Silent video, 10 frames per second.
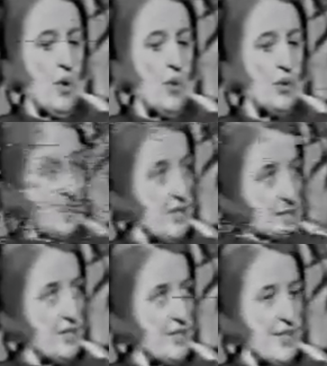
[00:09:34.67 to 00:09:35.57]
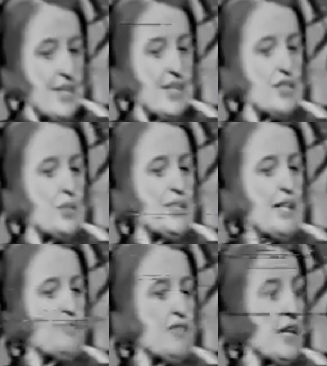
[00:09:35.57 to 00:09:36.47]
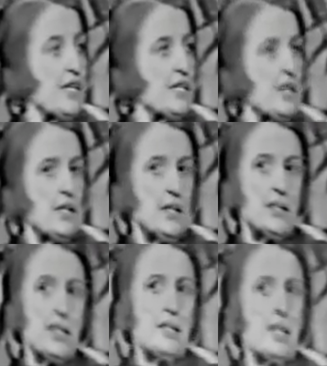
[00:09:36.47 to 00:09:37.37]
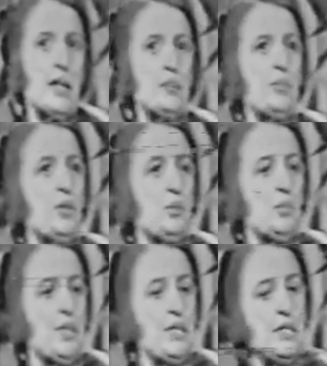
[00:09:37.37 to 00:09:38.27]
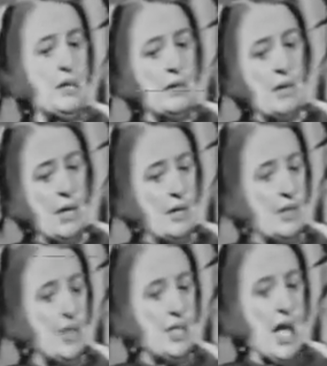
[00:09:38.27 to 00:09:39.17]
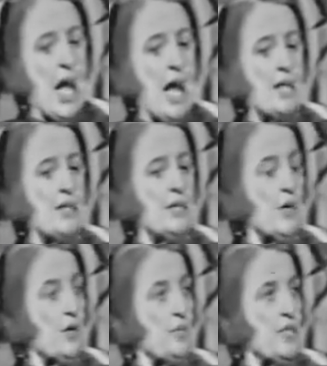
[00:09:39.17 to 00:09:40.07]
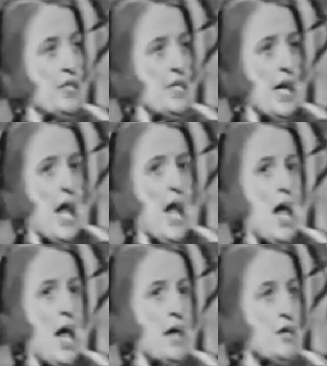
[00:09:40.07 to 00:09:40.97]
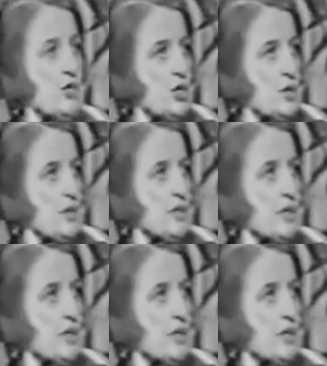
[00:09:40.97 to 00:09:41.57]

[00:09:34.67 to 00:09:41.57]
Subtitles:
Oh, yes. Here's what I find, that young people, particularly in colleges, are enormously anxious